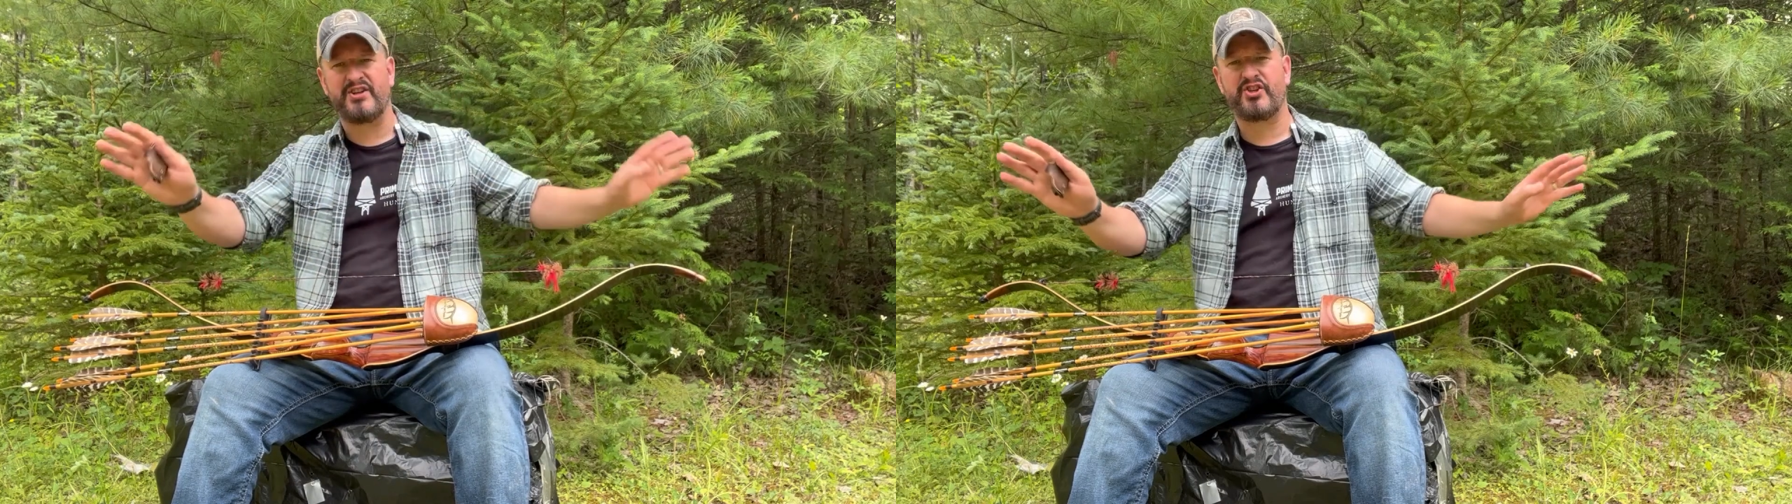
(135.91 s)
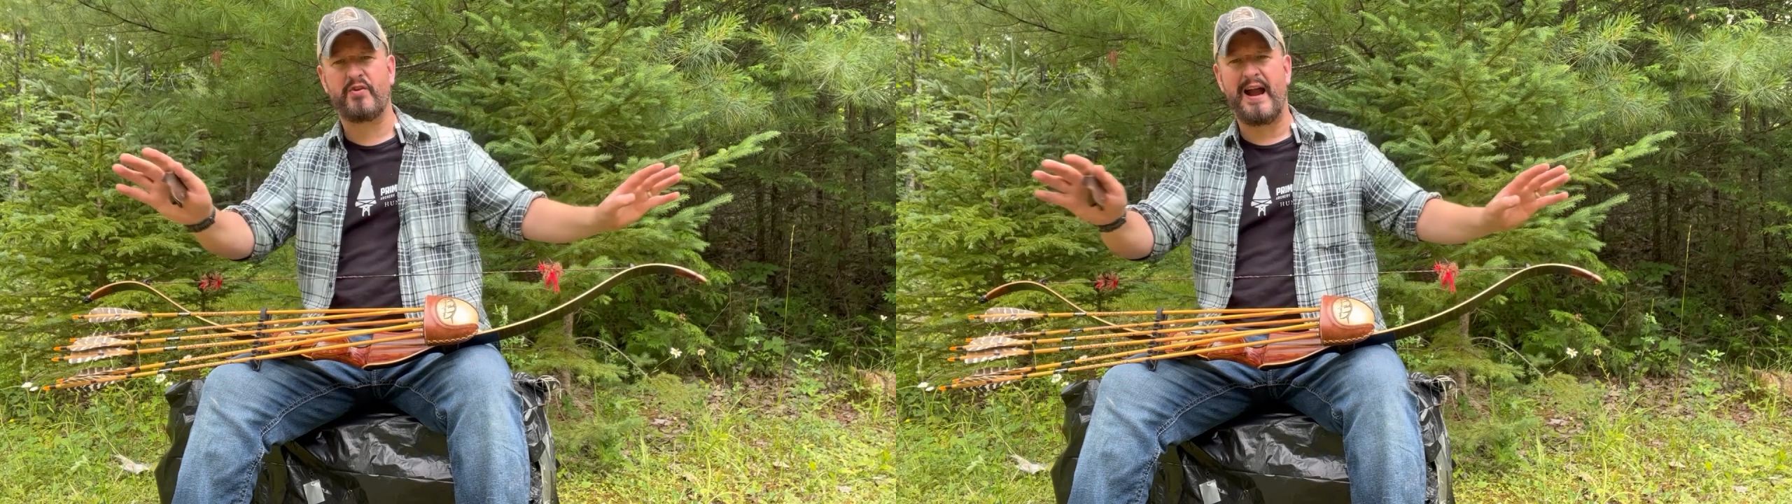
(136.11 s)

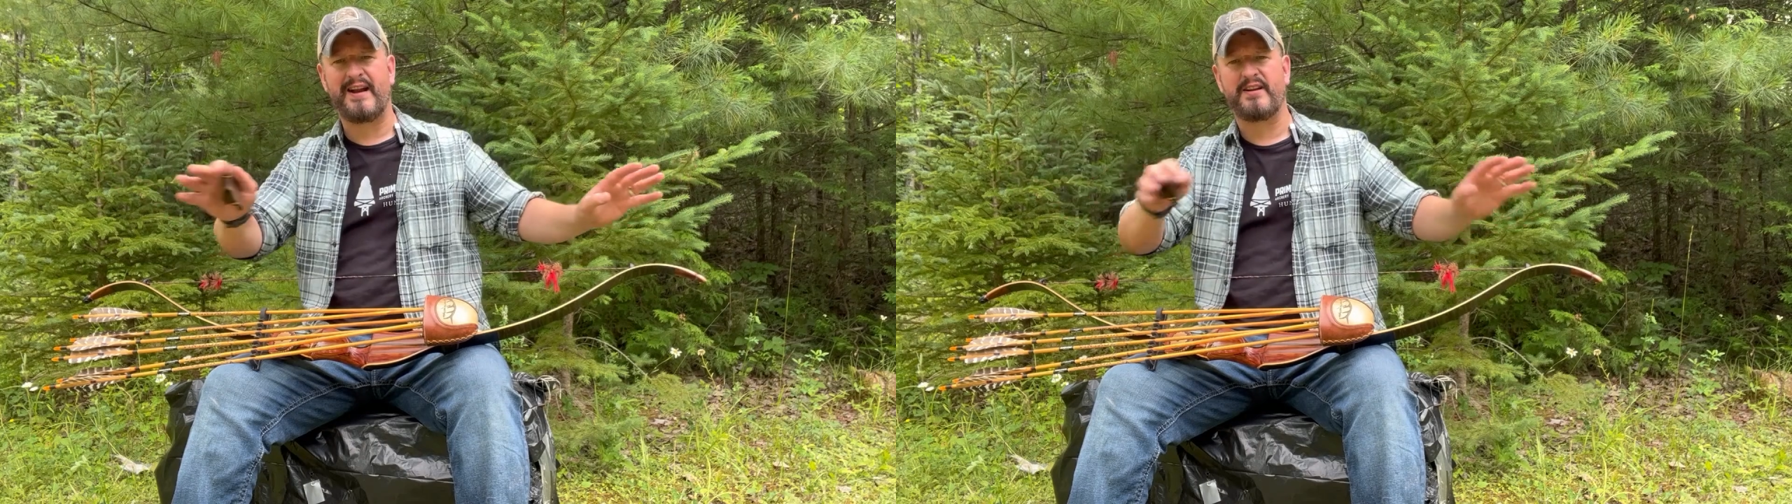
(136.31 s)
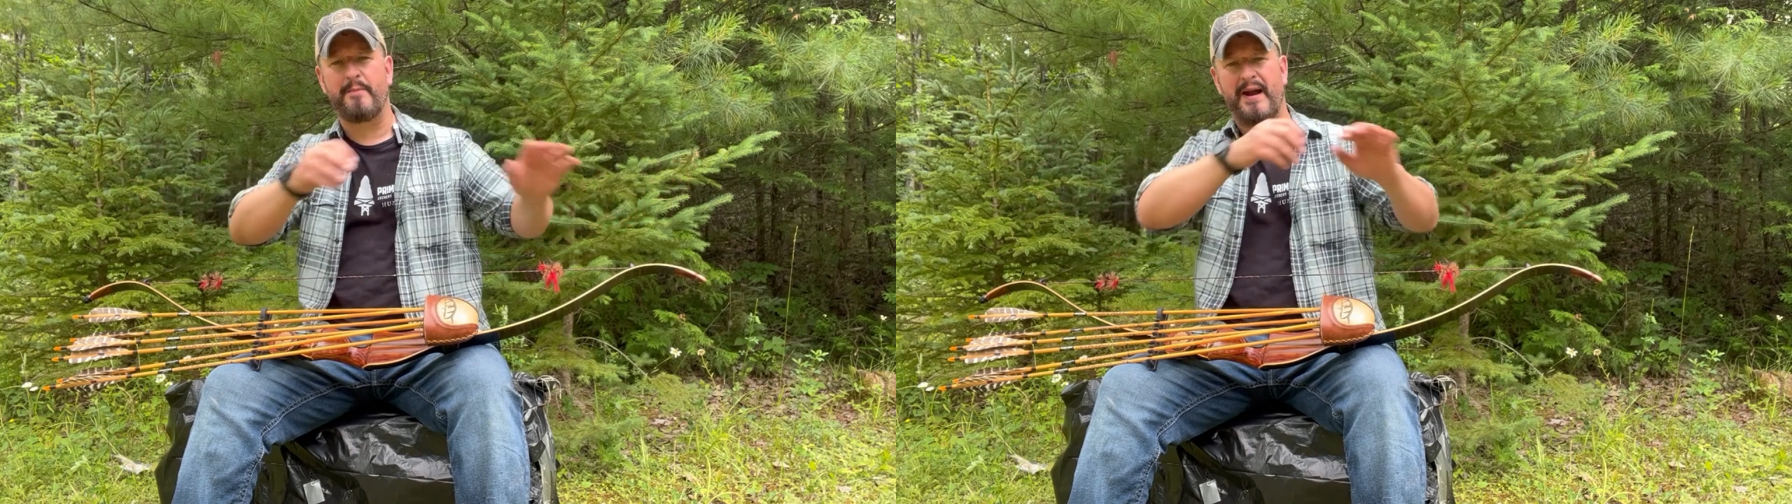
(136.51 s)

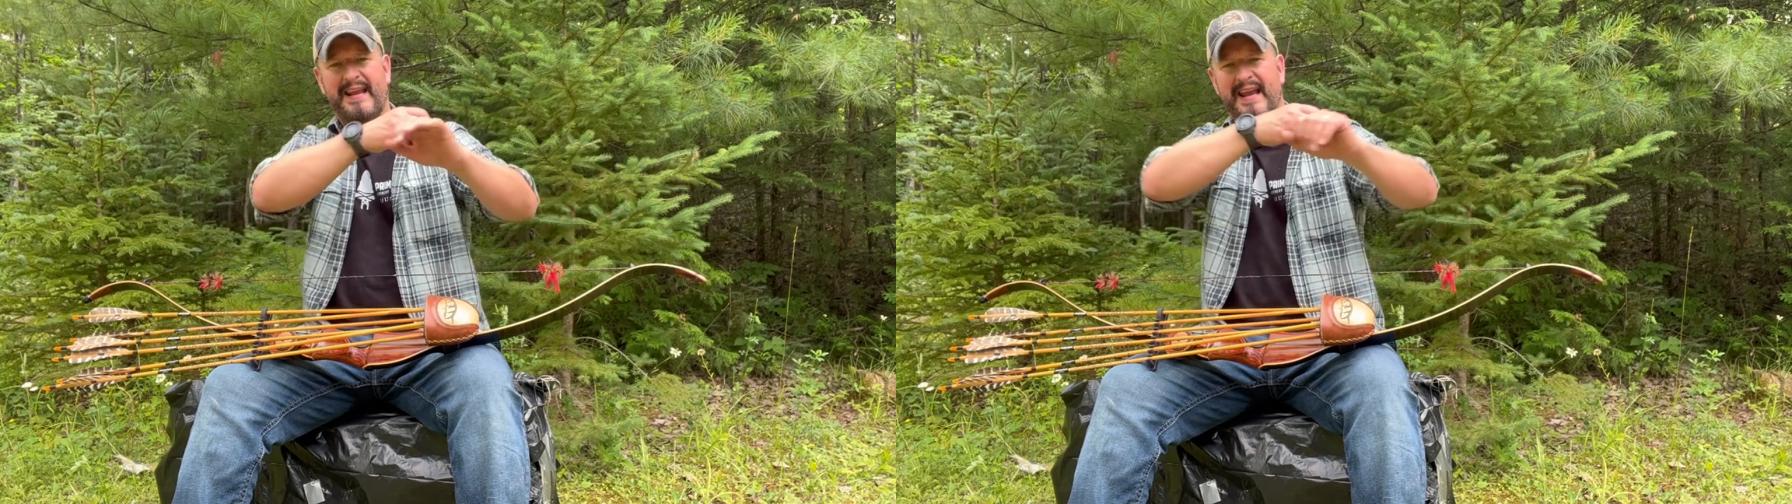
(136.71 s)
distracted by